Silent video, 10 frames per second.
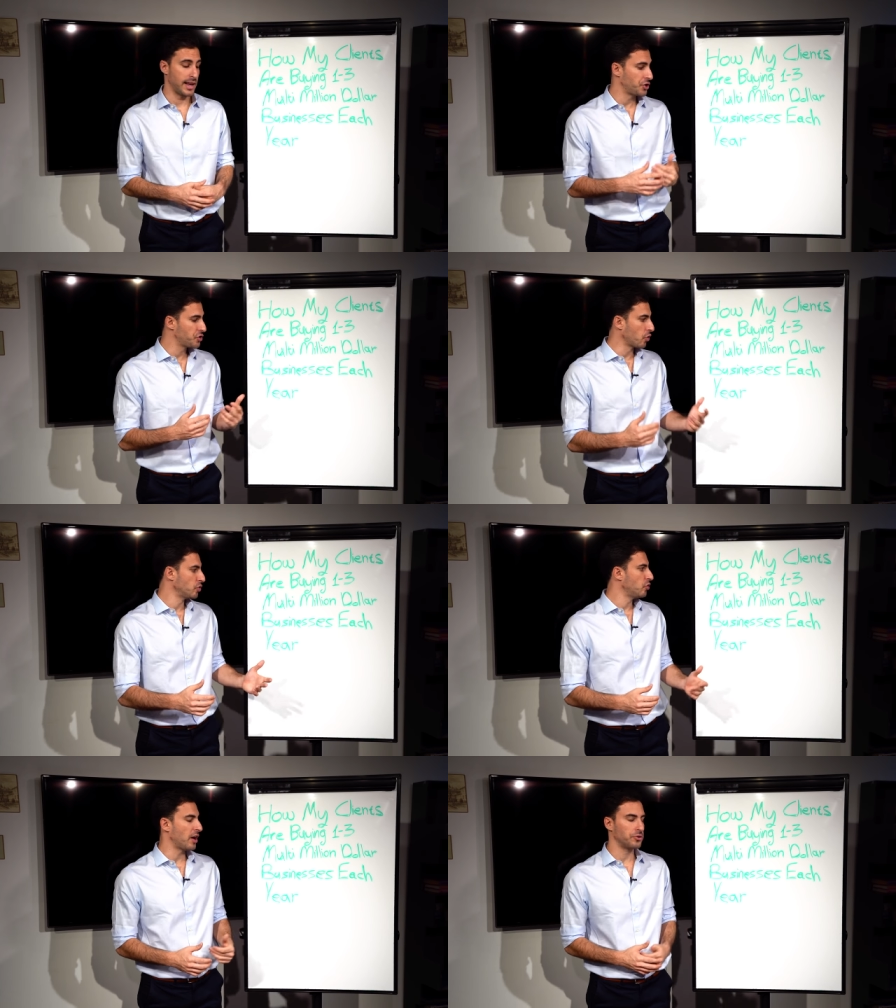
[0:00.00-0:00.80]
And I
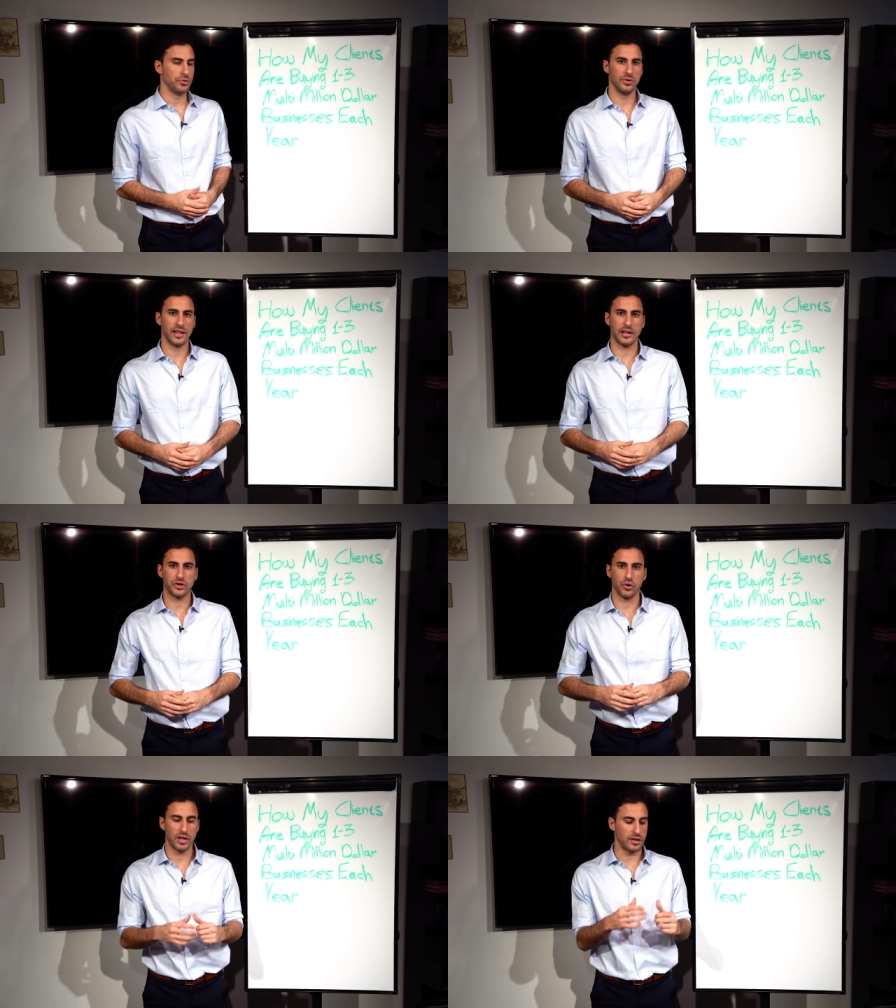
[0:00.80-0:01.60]
showed you how to do that.
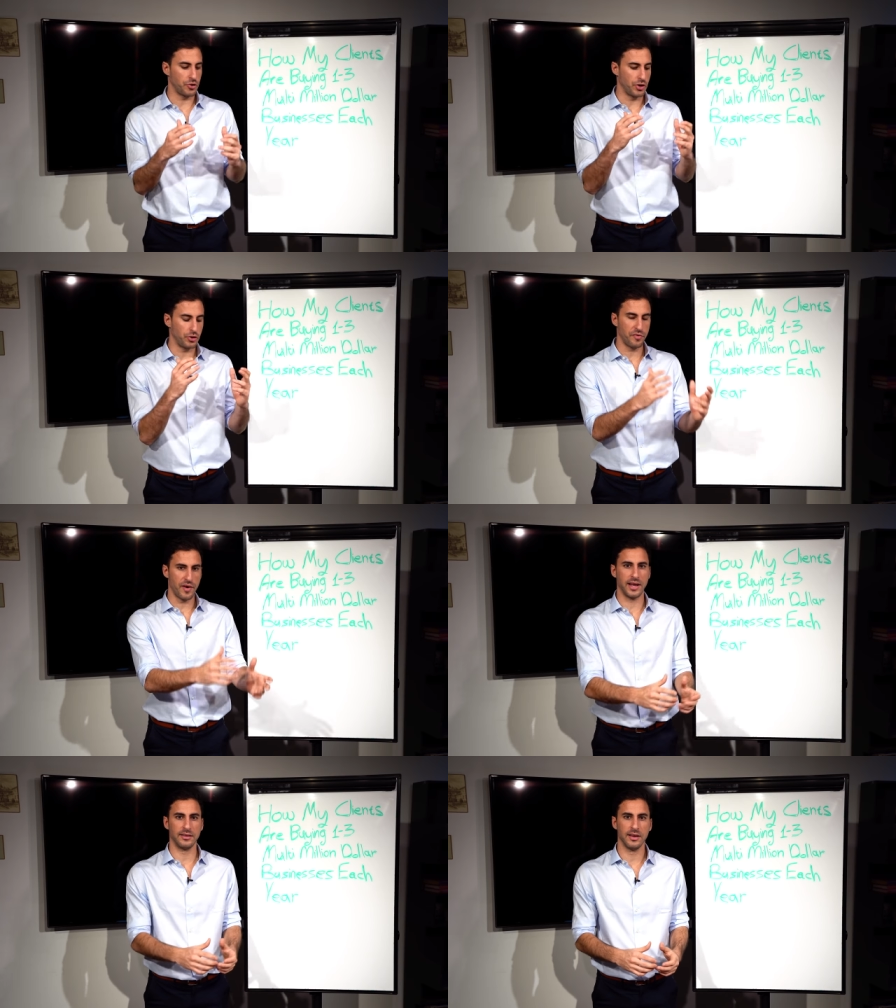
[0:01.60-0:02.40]
I showed that, that you need to
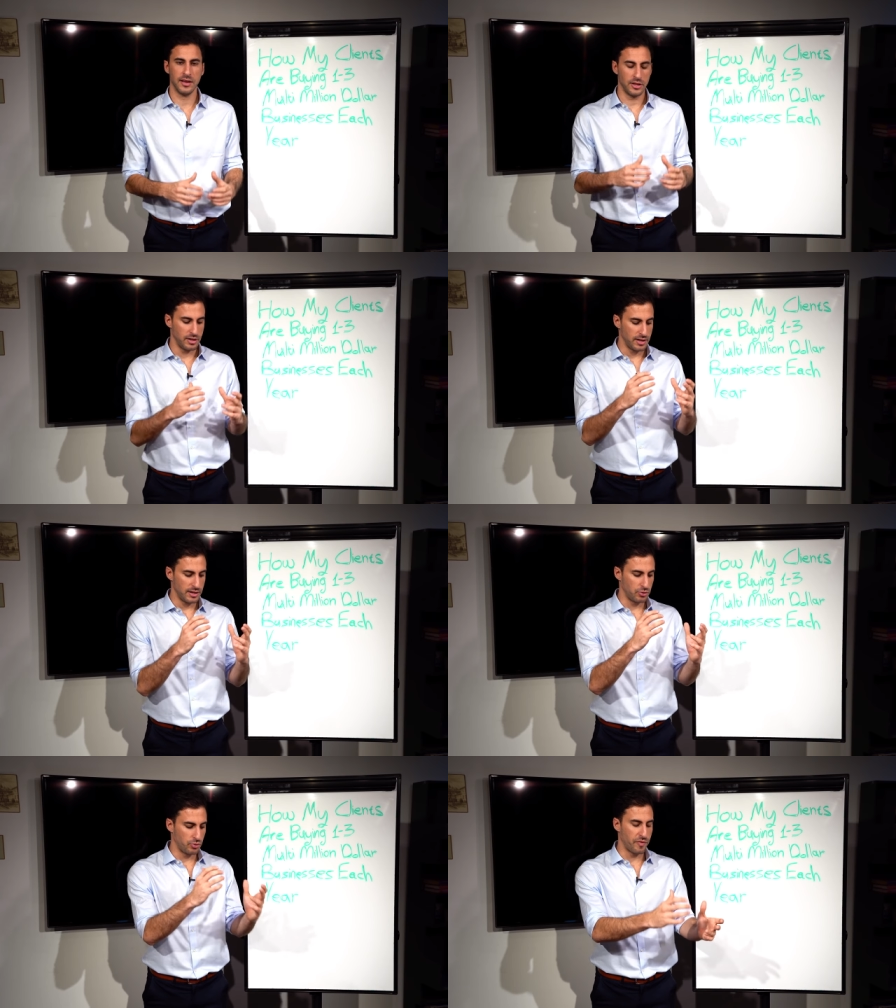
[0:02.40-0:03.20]
find
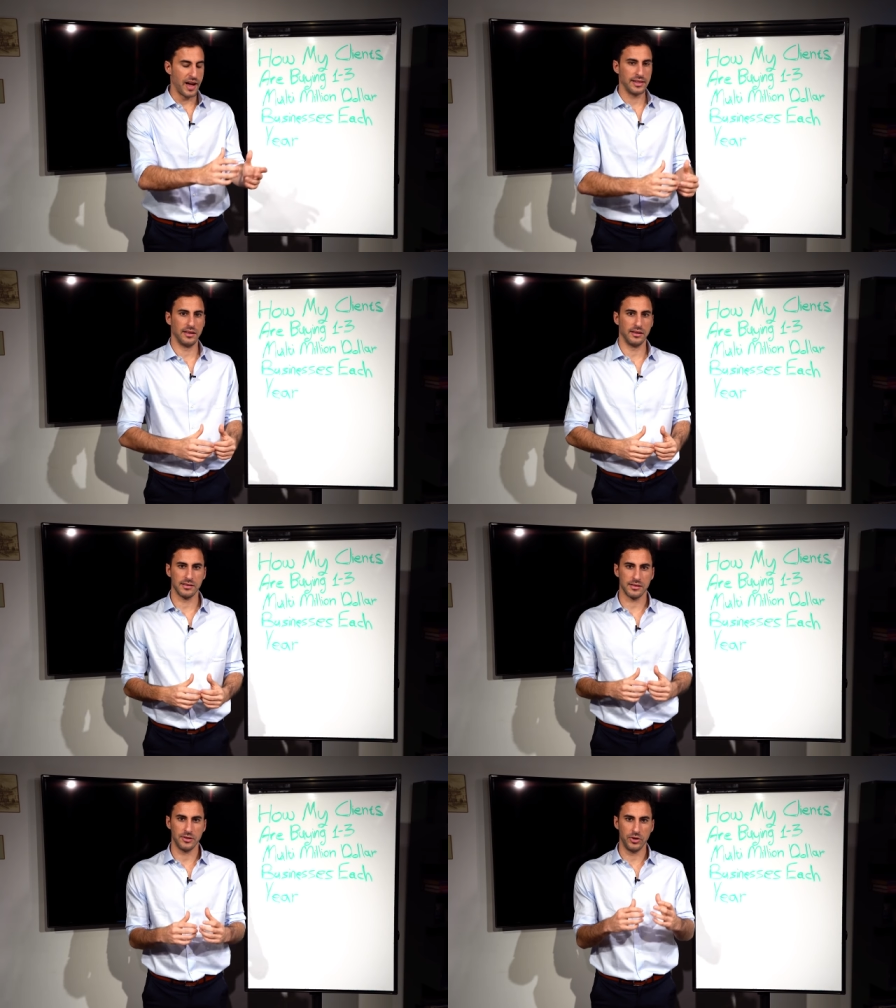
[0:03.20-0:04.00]
to find
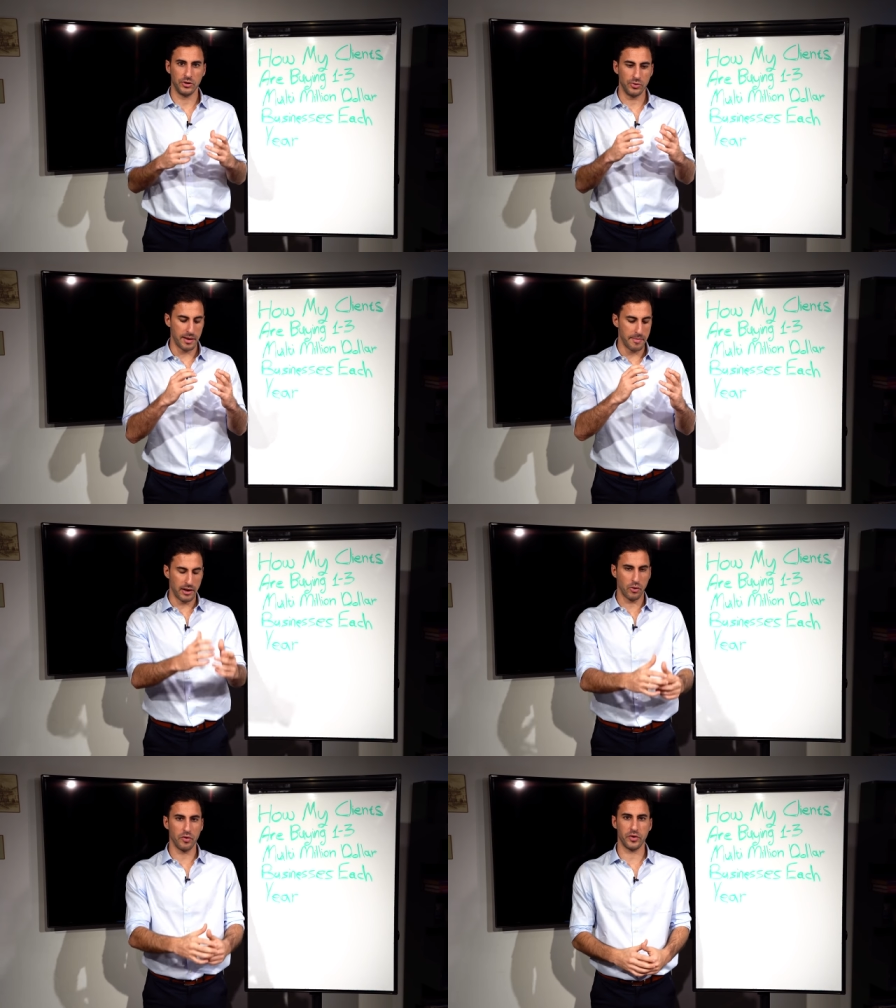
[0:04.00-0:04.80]
deals. You need to then
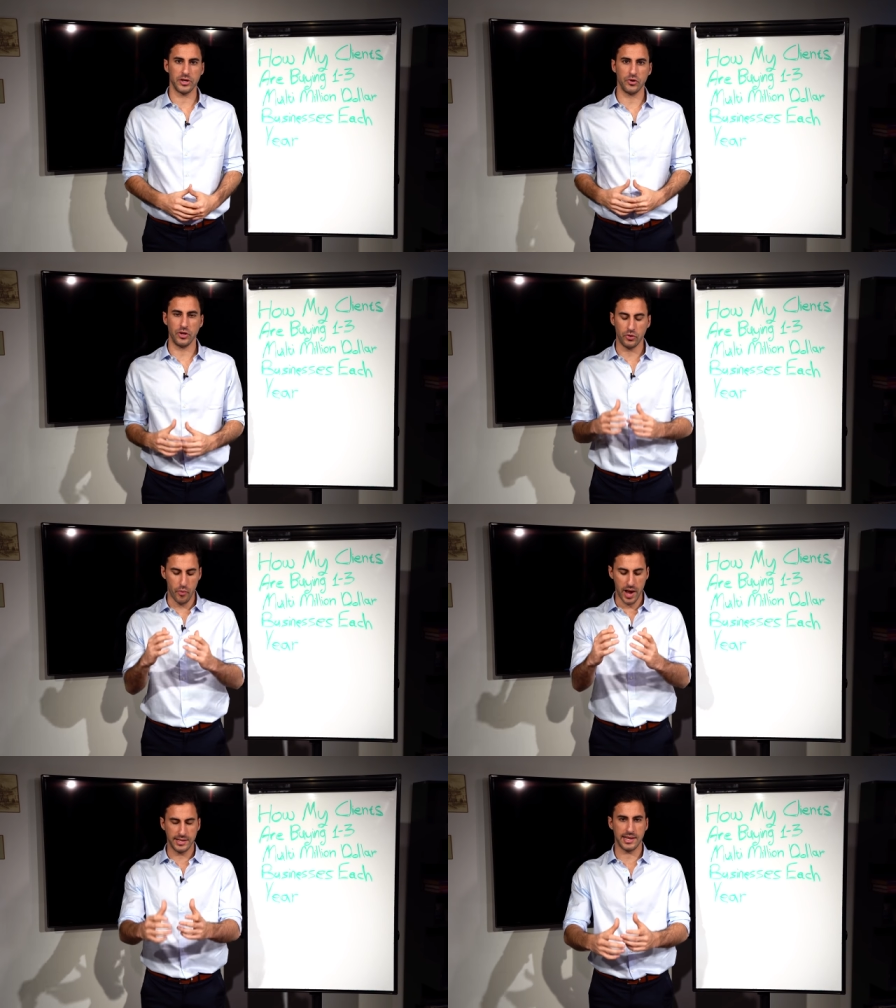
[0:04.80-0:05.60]
make offers. You need
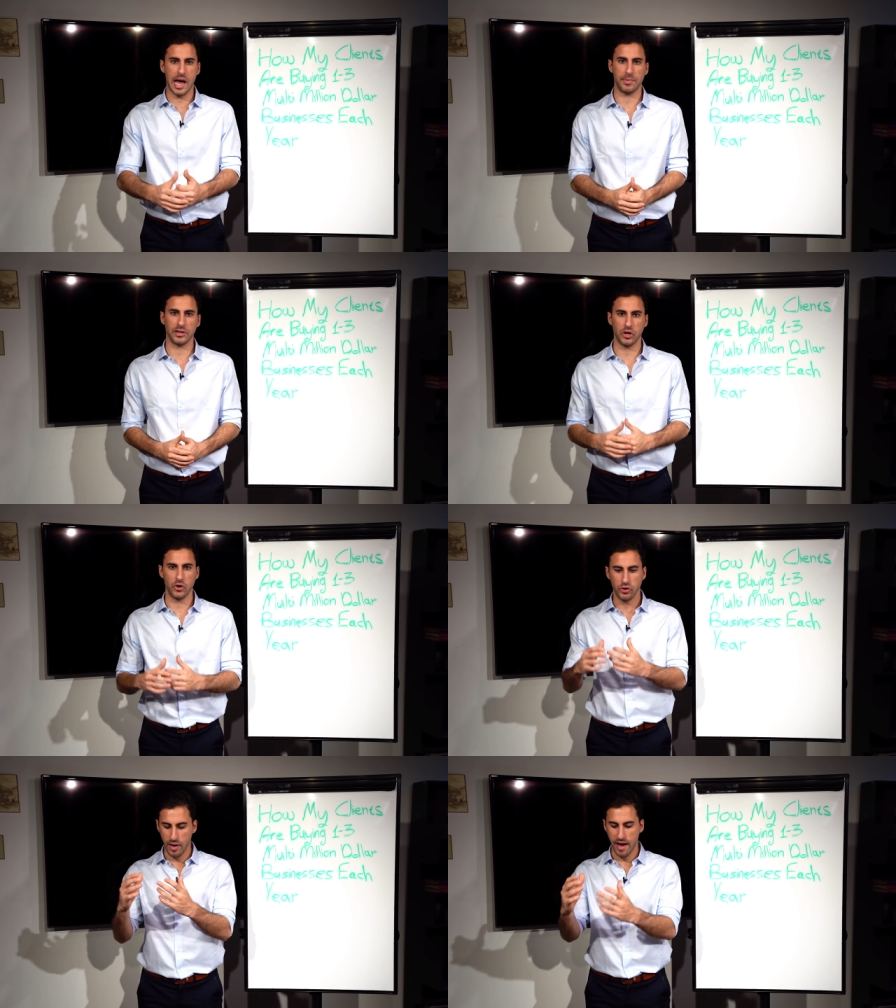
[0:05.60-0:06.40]
to raise
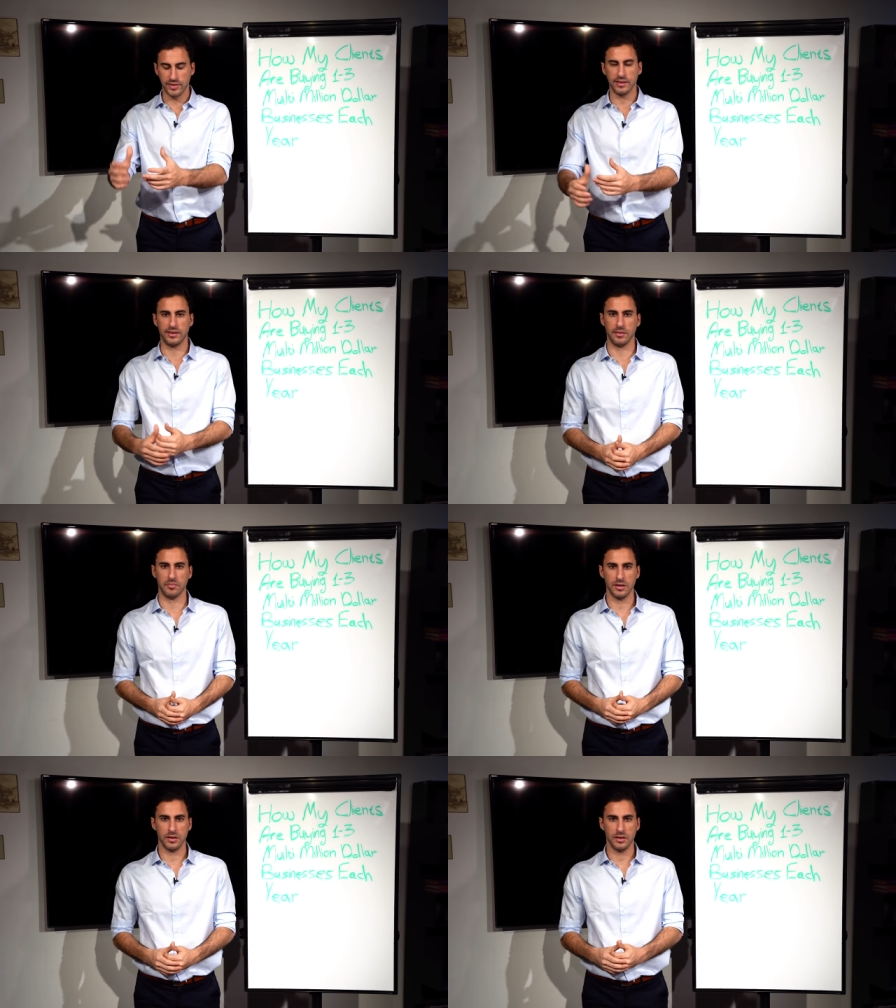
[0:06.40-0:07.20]
capital. You need to have the
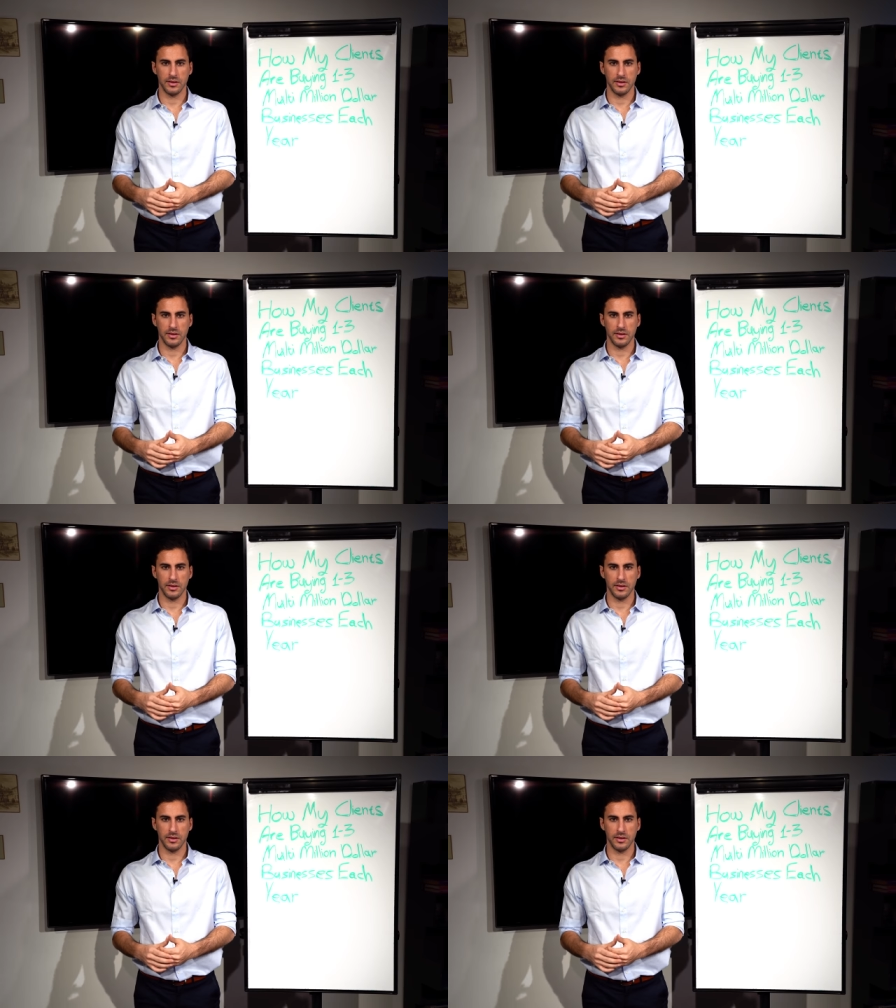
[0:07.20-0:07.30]
team.